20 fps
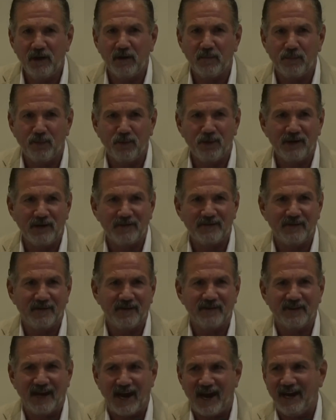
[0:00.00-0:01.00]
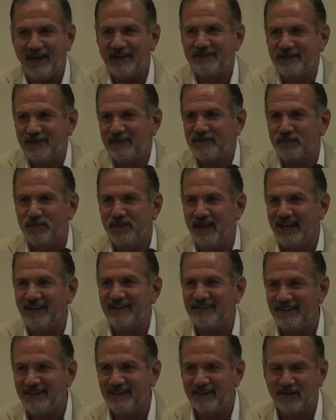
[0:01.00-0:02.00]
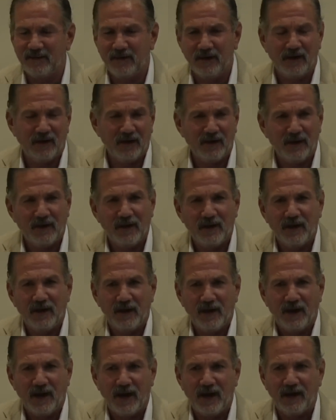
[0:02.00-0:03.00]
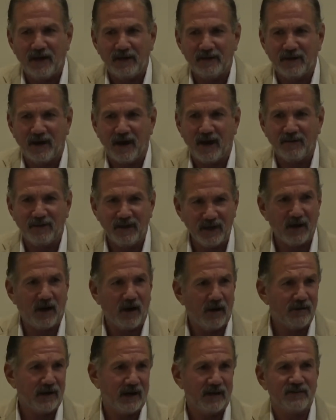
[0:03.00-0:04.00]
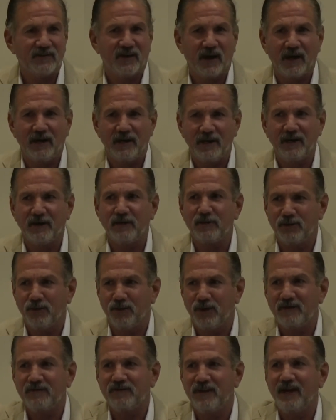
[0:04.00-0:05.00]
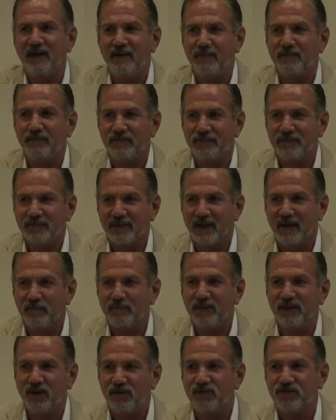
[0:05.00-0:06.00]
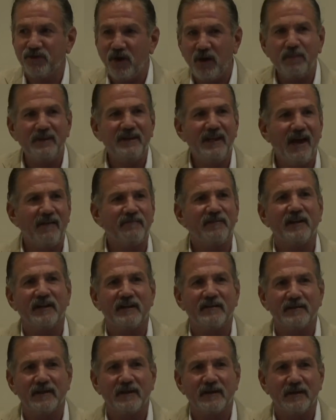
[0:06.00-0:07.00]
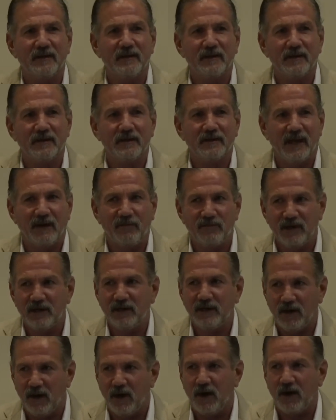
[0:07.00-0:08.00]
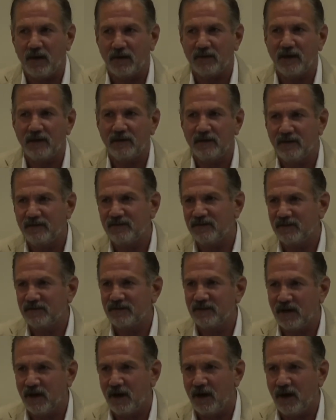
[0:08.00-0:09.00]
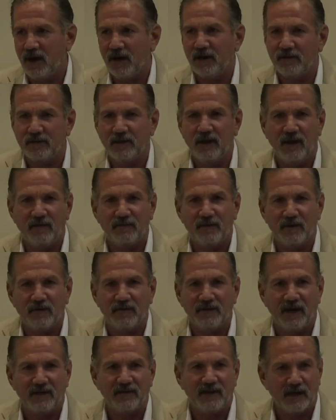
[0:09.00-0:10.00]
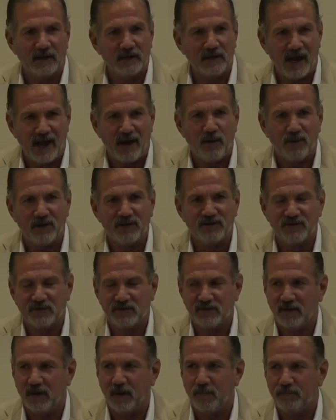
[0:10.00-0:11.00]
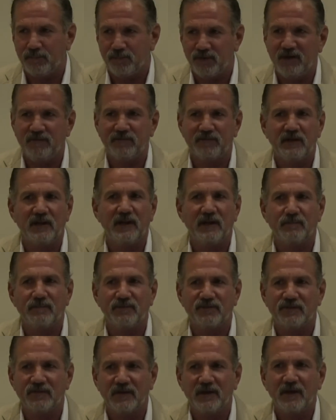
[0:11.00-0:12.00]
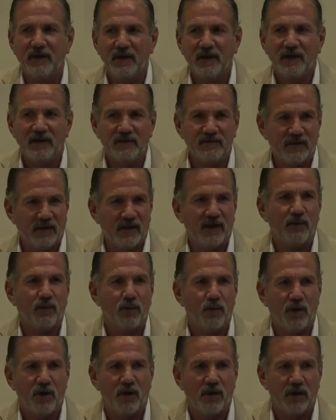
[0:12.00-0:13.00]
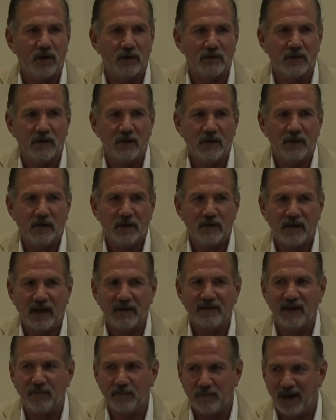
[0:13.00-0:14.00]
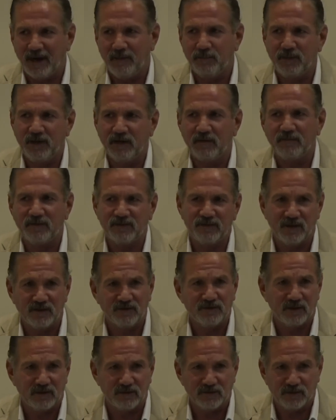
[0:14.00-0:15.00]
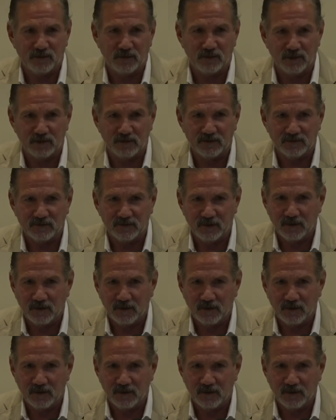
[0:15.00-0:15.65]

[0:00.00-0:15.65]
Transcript: born into this anxious place here, and I think our anxiety annoys them. But they're so benevolent, they really are. They exist at a higher level that they allow us a brief glimpse into their world that they might be of assistance to us.